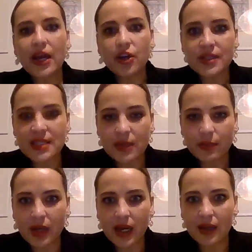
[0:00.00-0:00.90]
so
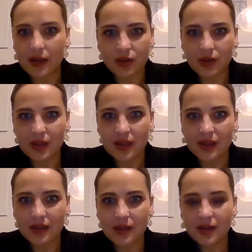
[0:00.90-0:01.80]
easy to solve.
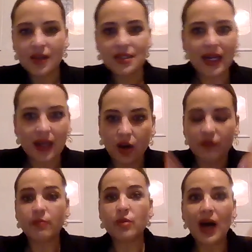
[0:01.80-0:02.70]
It's like
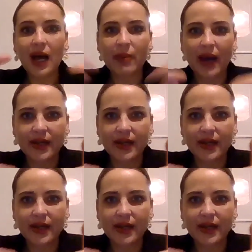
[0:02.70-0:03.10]
2021. From your iPad.